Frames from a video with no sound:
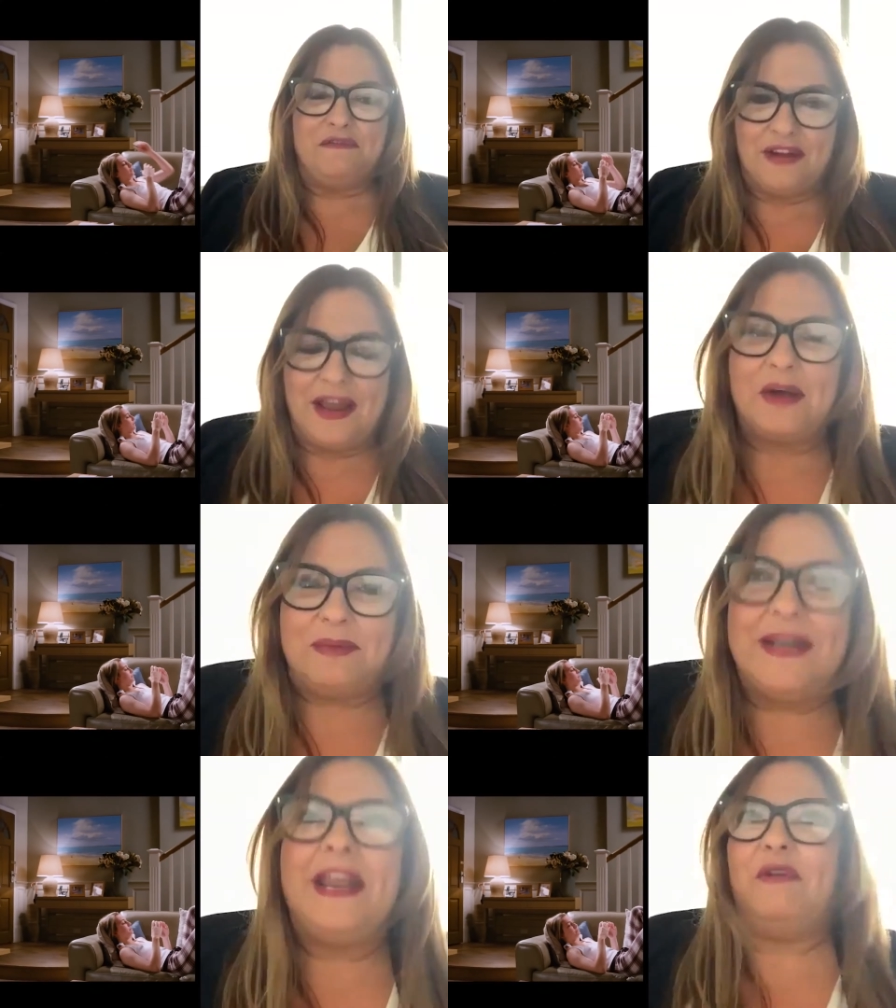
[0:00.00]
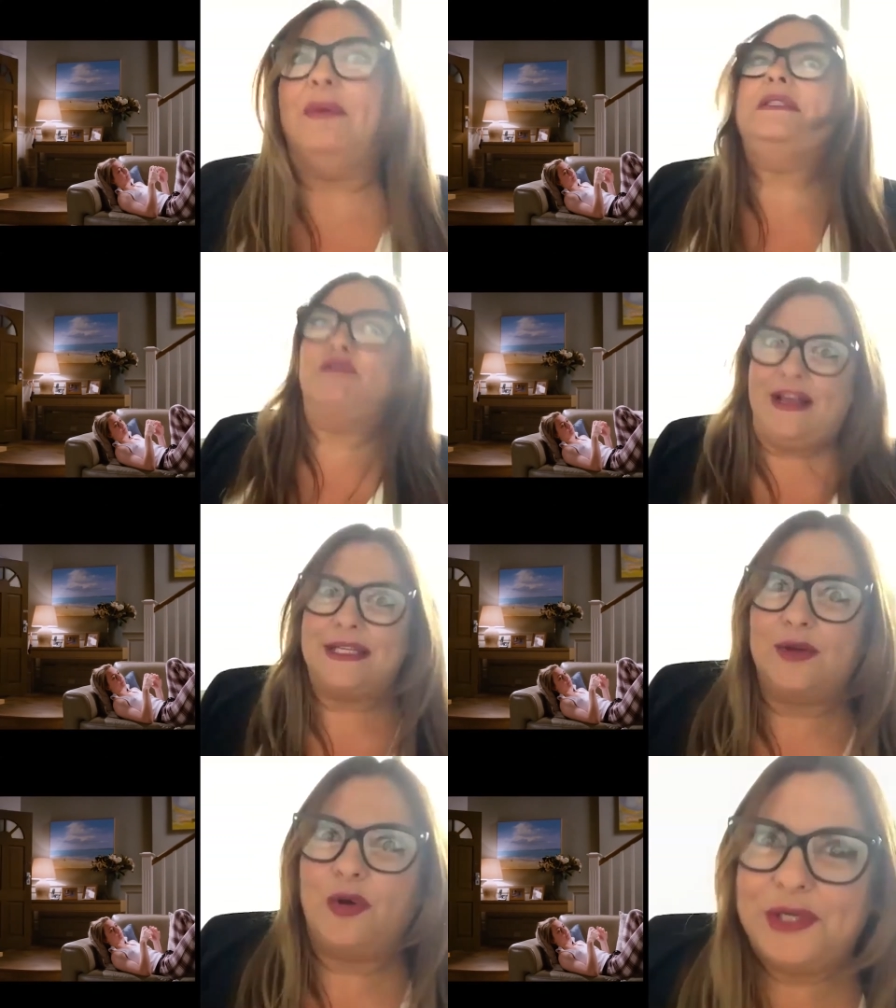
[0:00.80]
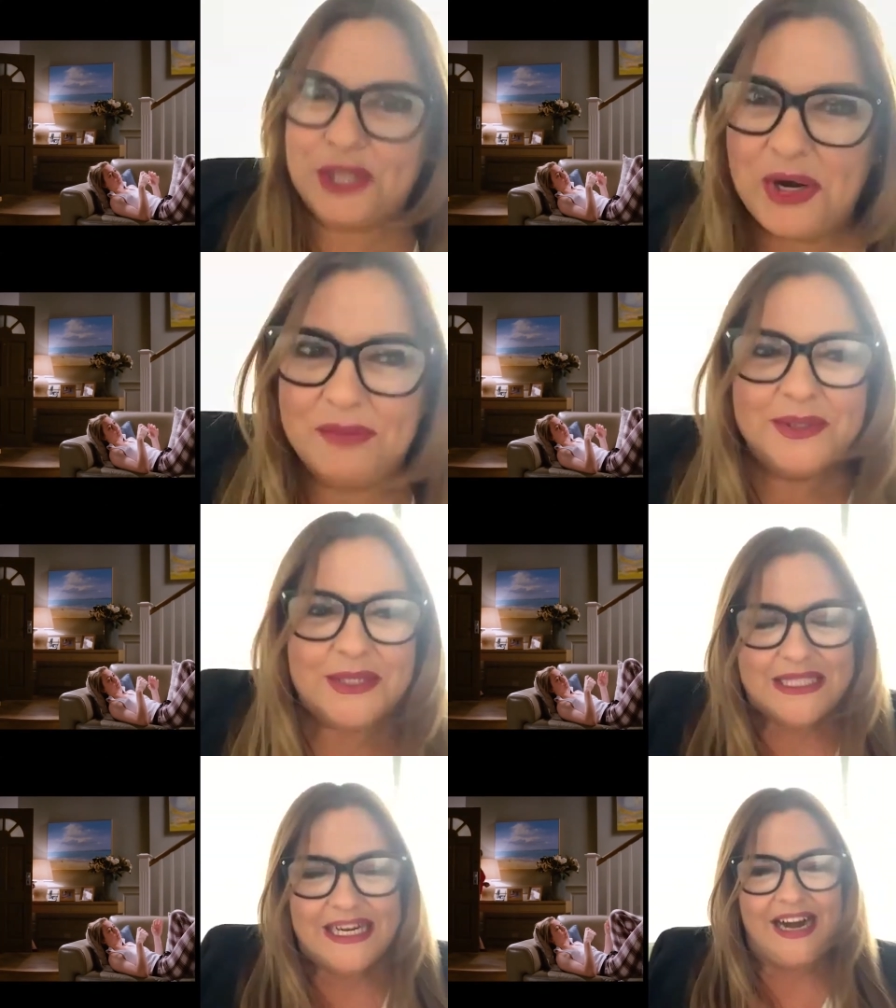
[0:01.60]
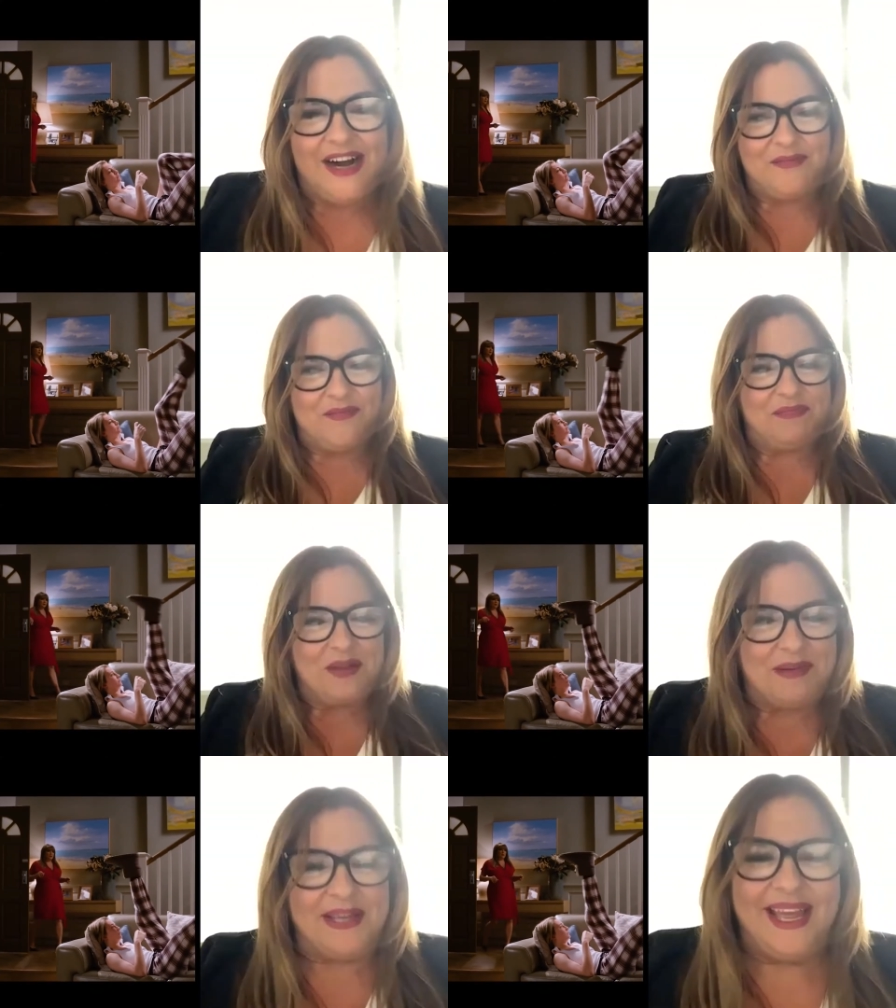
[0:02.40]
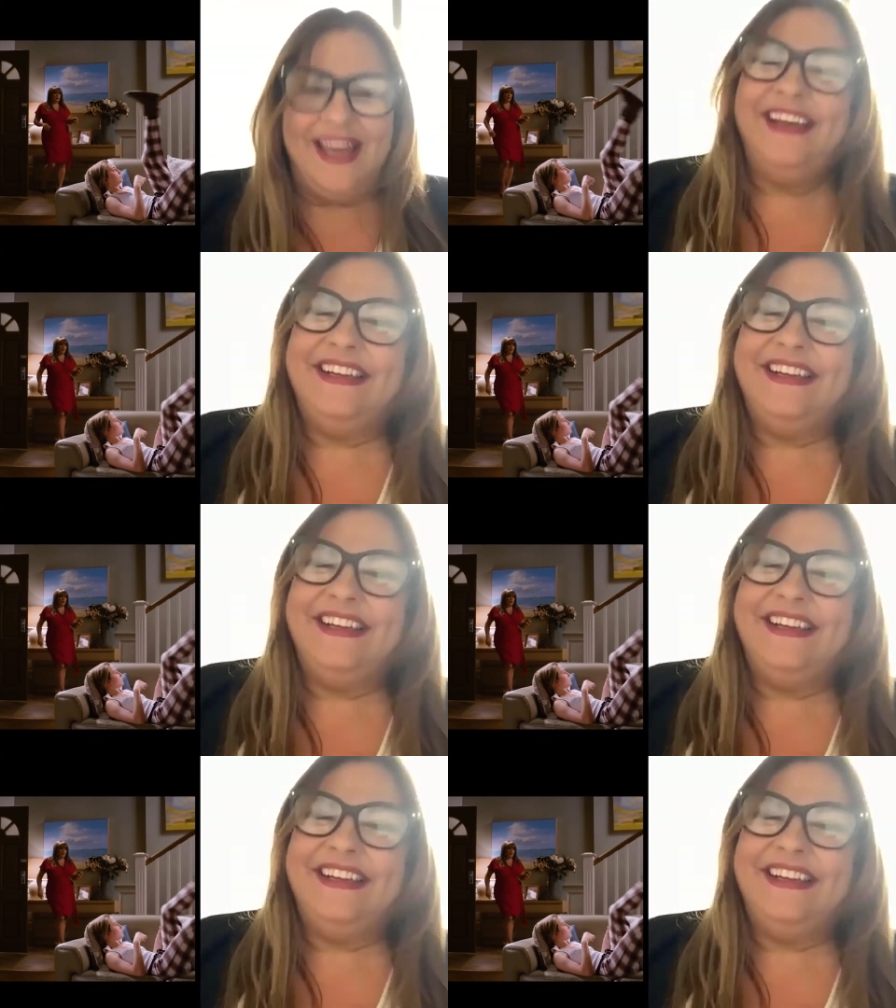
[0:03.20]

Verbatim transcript: feel like I'm in everyone's faces all the time. Um, but yeah,